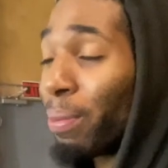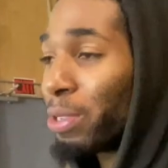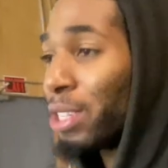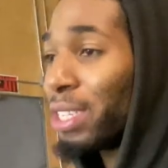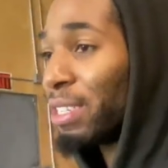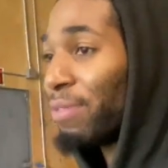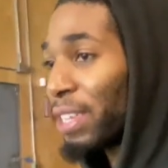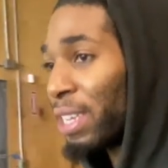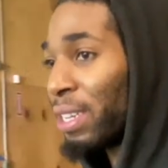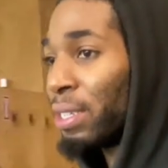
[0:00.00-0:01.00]
gonna stick these
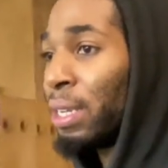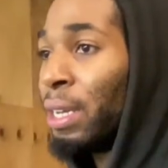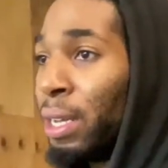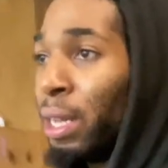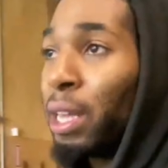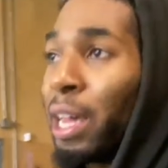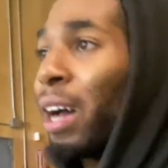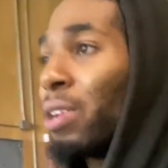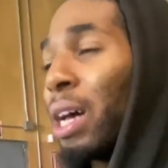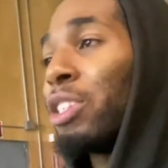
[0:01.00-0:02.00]
flares, and
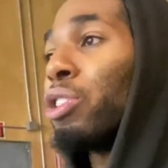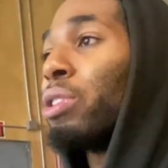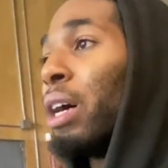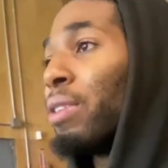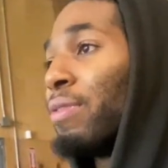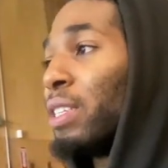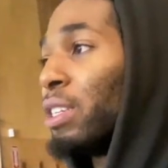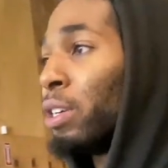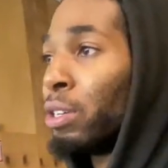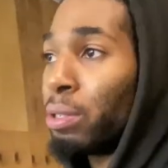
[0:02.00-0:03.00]
I'll show y'all the
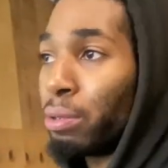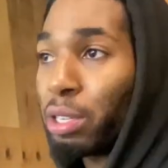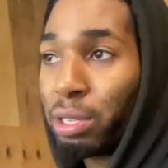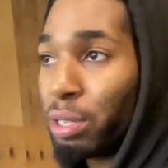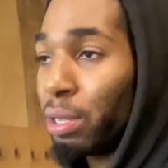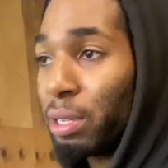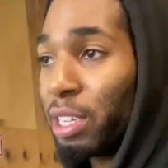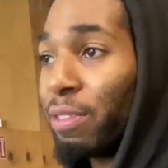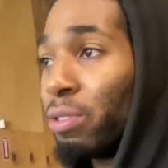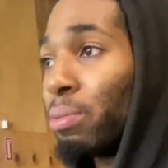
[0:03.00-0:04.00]
video just to
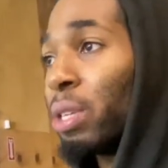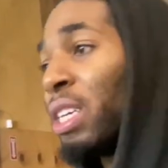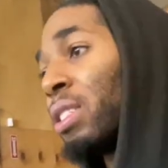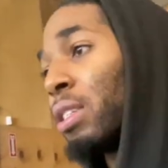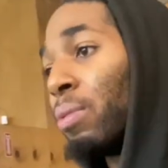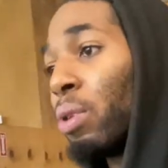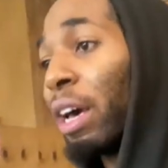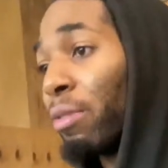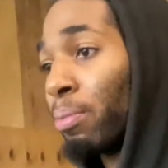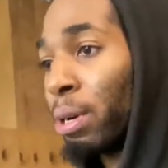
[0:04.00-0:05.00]
give you some things, and then we'll
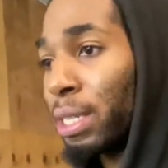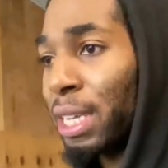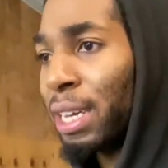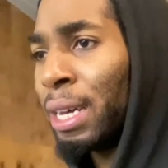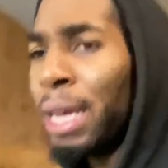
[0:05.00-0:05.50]
have a breakdown.